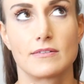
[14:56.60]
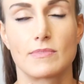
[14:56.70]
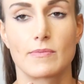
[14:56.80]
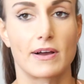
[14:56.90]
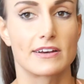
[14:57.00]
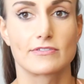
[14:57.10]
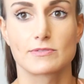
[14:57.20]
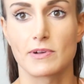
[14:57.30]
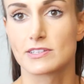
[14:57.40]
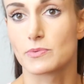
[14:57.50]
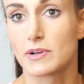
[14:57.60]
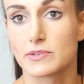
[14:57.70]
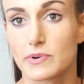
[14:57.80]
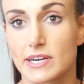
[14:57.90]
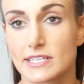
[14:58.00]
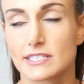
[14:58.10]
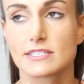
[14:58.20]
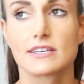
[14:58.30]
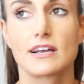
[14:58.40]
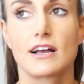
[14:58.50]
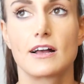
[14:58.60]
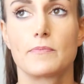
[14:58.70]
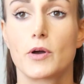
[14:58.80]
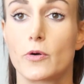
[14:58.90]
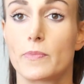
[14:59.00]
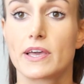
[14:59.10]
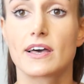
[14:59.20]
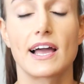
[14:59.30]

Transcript: my body responds well to rice. Oatmeal,